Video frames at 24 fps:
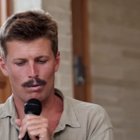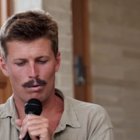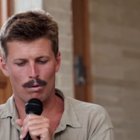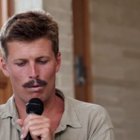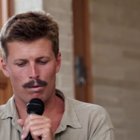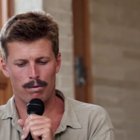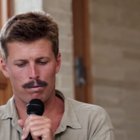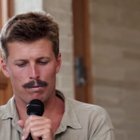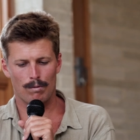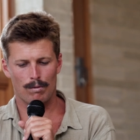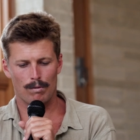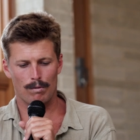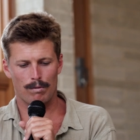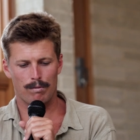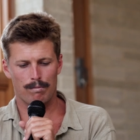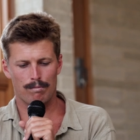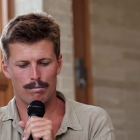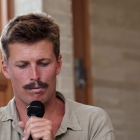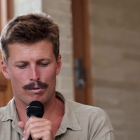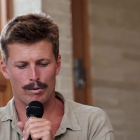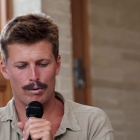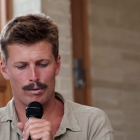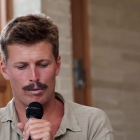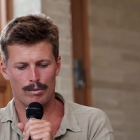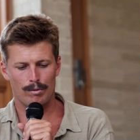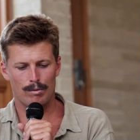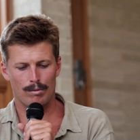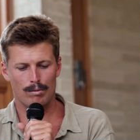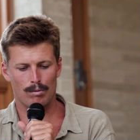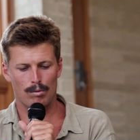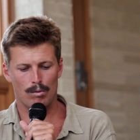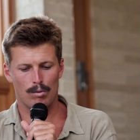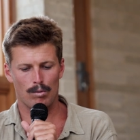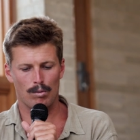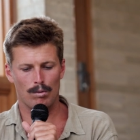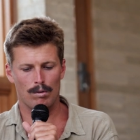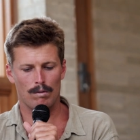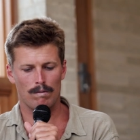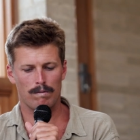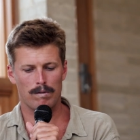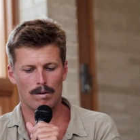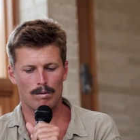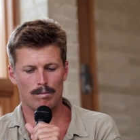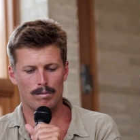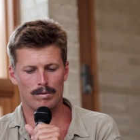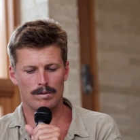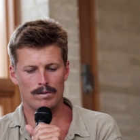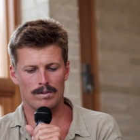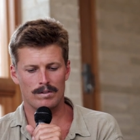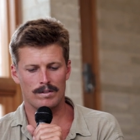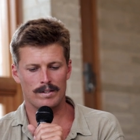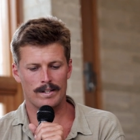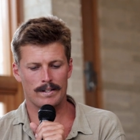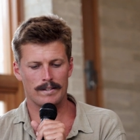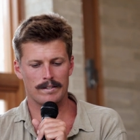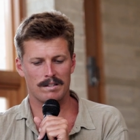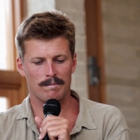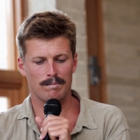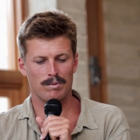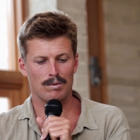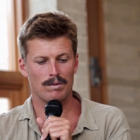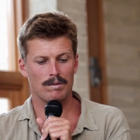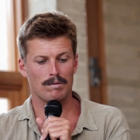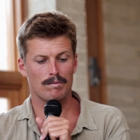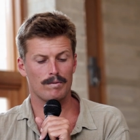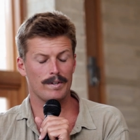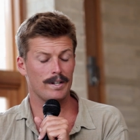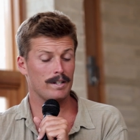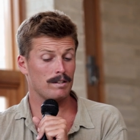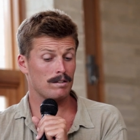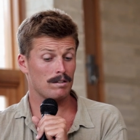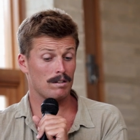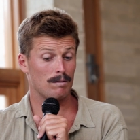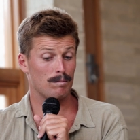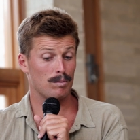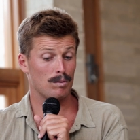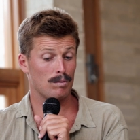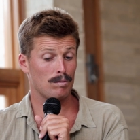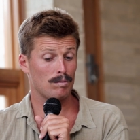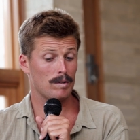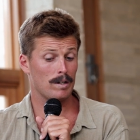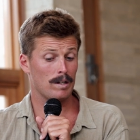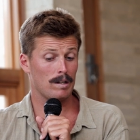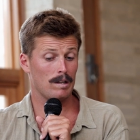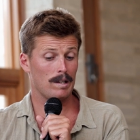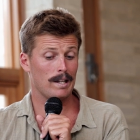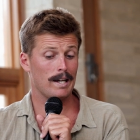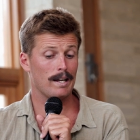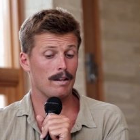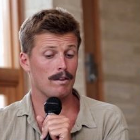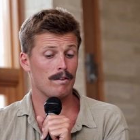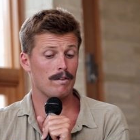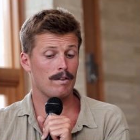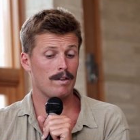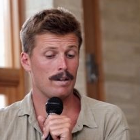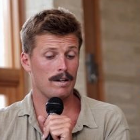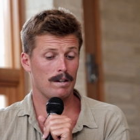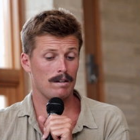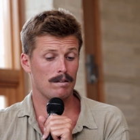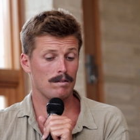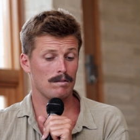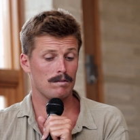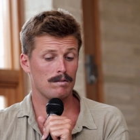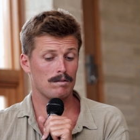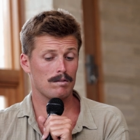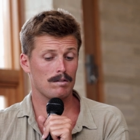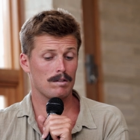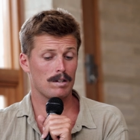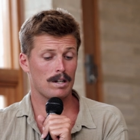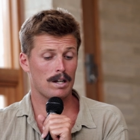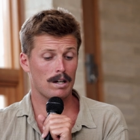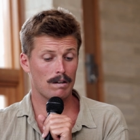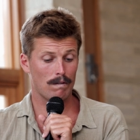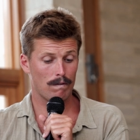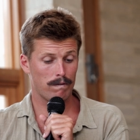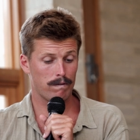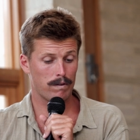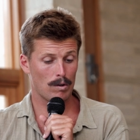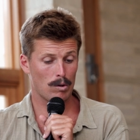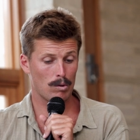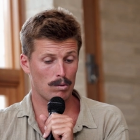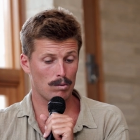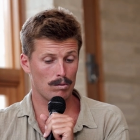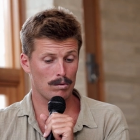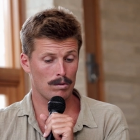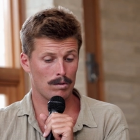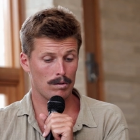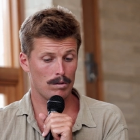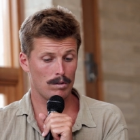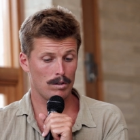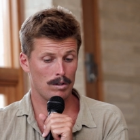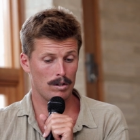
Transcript: thought through all of what was sensible and reasonable, and let things unfold.